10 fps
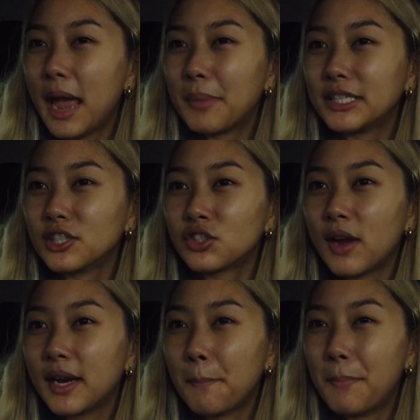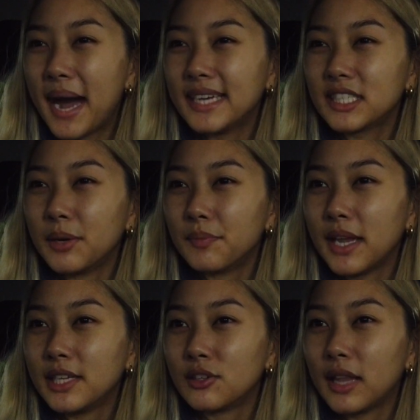am I just trying to buy
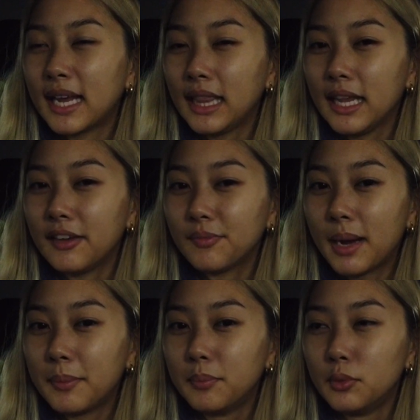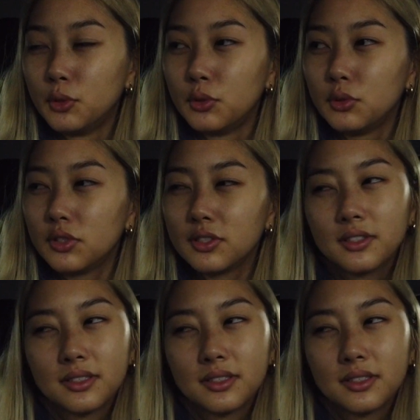something to like lift my mood?